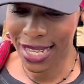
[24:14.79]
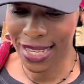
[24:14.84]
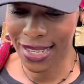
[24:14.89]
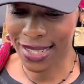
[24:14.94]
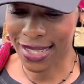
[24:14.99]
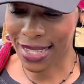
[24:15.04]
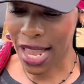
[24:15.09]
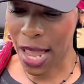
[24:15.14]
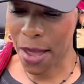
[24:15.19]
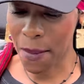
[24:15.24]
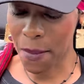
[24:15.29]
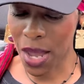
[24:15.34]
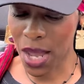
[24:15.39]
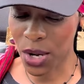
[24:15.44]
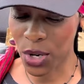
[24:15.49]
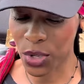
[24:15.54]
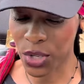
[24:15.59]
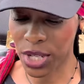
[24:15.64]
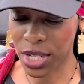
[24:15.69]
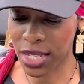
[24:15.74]
Same
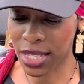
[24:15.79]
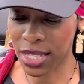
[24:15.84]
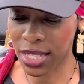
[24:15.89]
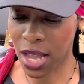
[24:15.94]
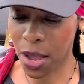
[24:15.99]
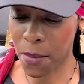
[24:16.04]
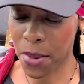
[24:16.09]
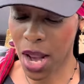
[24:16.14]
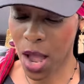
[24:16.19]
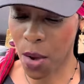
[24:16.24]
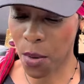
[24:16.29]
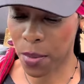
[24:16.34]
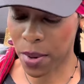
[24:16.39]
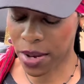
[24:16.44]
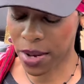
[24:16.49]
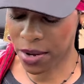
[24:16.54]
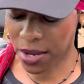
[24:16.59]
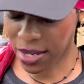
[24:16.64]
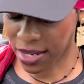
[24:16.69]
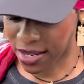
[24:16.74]
energy is coming out,
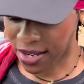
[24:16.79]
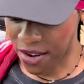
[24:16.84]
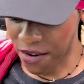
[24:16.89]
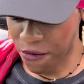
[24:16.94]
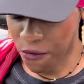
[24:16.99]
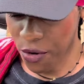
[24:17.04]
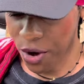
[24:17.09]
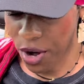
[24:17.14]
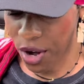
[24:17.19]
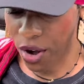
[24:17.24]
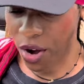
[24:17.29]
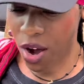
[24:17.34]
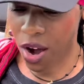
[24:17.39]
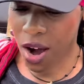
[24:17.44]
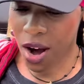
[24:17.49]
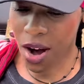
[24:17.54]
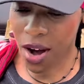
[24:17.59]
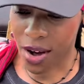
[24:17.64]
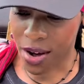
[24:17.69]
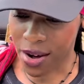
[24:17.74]
but different
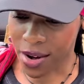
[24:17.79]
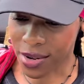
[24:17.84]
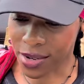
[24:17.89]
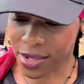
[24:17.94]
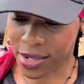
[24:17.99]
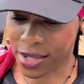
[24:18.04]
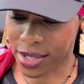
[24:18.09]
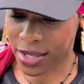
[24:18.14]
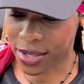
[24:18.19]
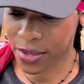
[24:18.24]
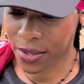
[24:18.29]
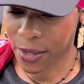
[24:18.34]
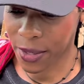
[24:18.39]
cards.